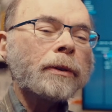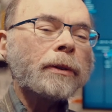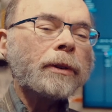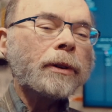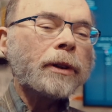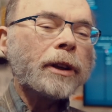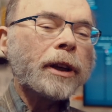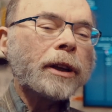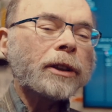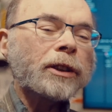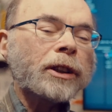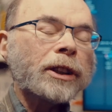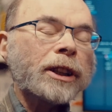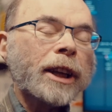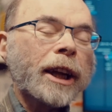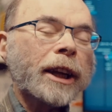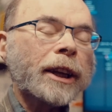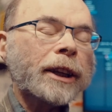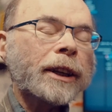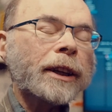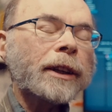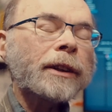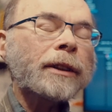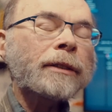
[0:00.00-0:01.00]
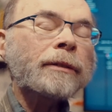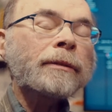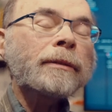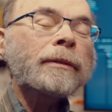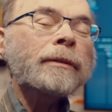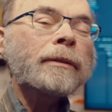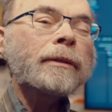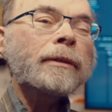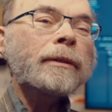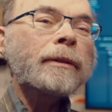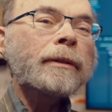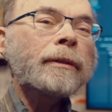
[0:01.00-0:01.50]
in Connecticut
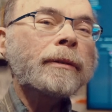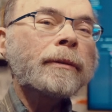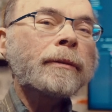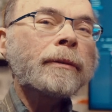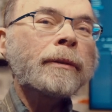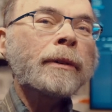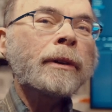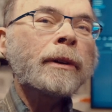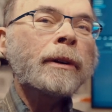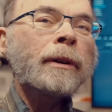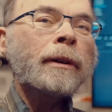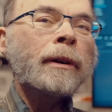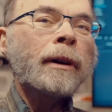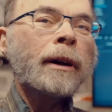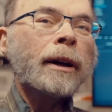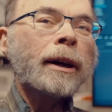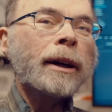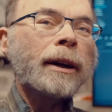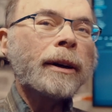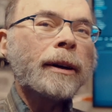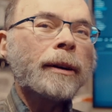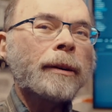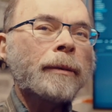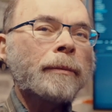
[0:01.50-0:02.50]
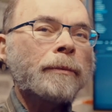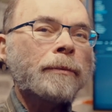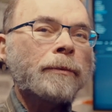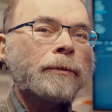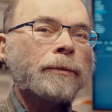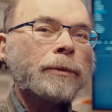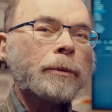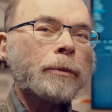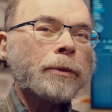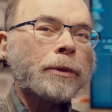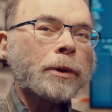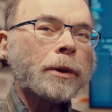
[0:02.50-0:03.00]

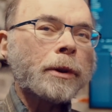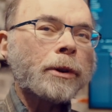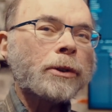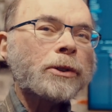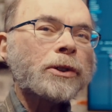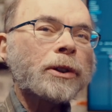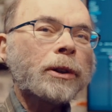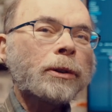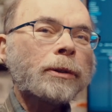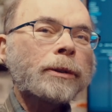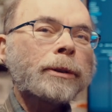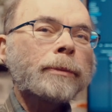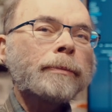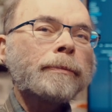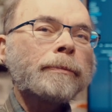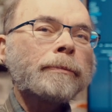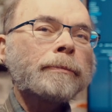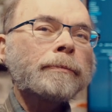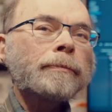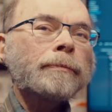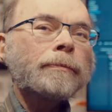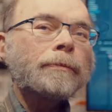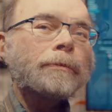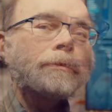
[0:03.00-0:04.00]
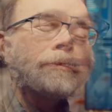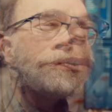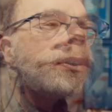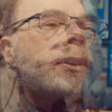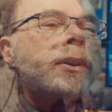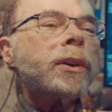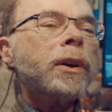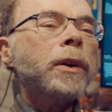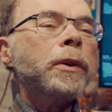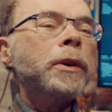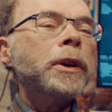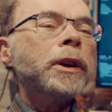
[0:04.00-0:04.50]
from 3 years old.
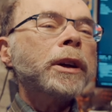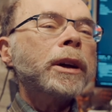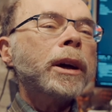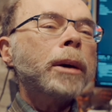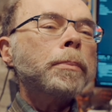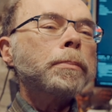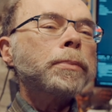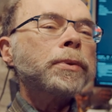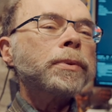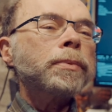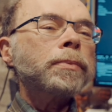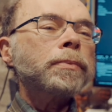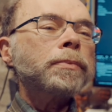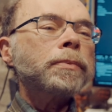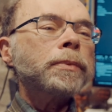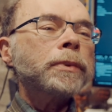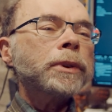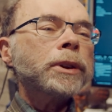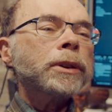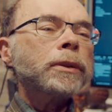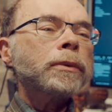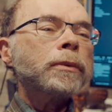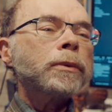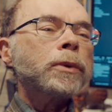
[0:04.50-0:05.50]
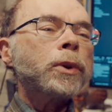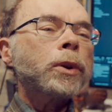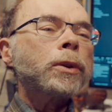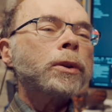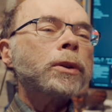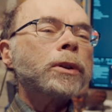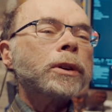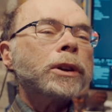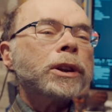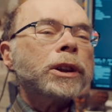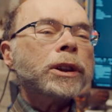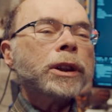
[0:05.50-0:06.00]
Growing up in
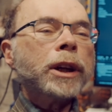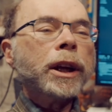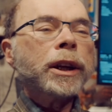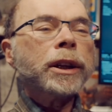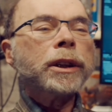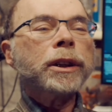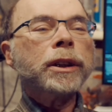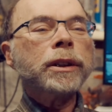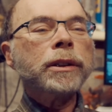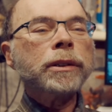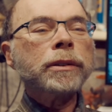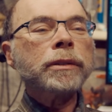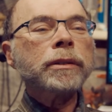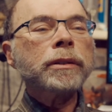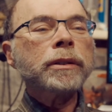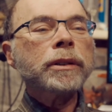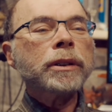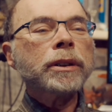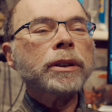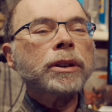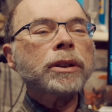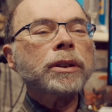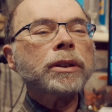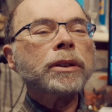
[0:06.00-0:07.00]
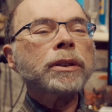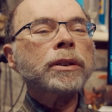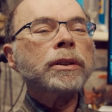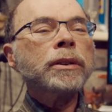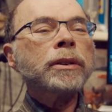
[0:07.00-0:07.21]
rural Connecticut, and,